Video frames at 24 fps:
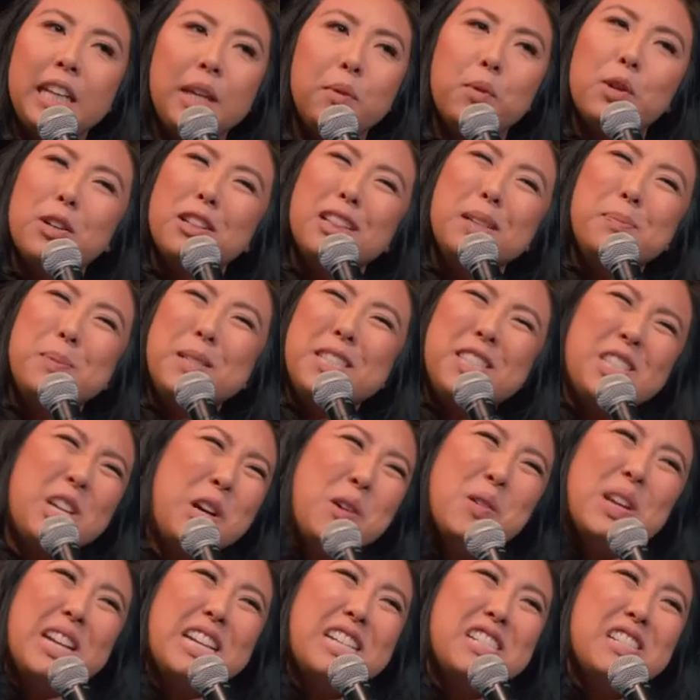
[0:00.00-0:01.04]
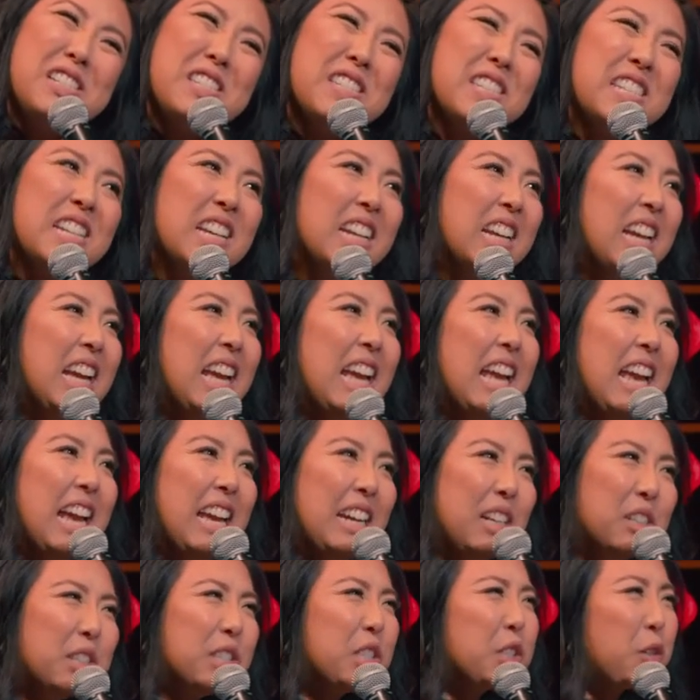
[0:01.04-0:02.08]
won't clip his toenails, and
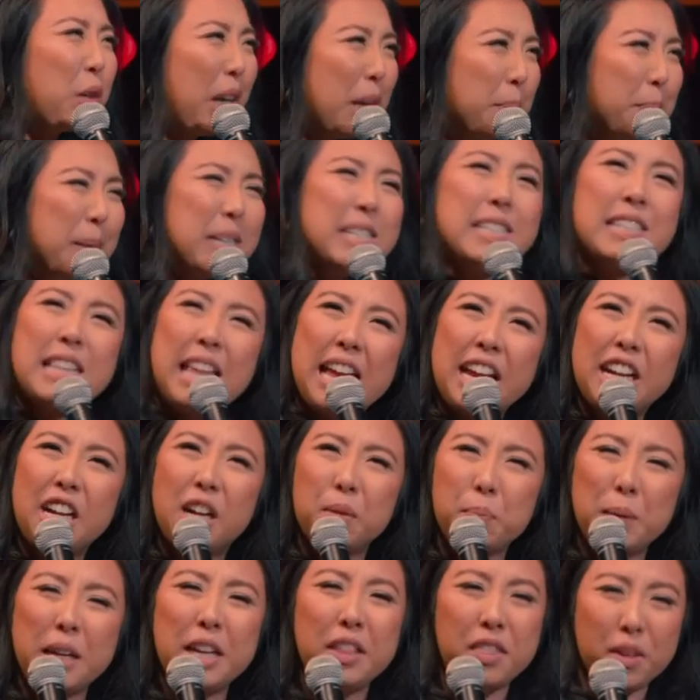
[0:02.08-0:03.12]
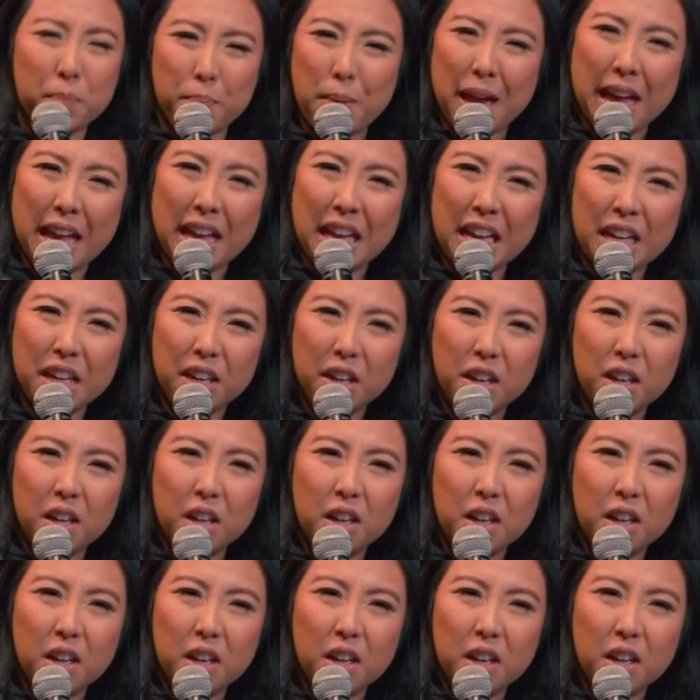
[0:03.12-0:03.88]
he'll scrape his leg on me in the bed.